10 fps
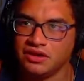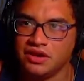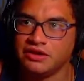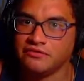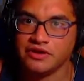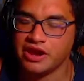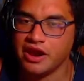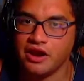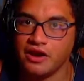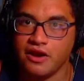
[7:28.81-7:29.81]
I don't
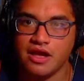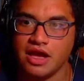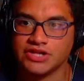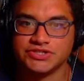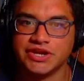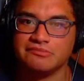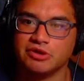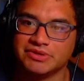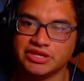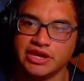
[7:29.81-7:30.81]
care. I just care more
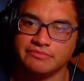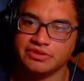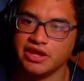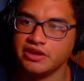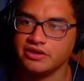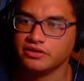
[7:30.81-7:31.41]
about the gameplay.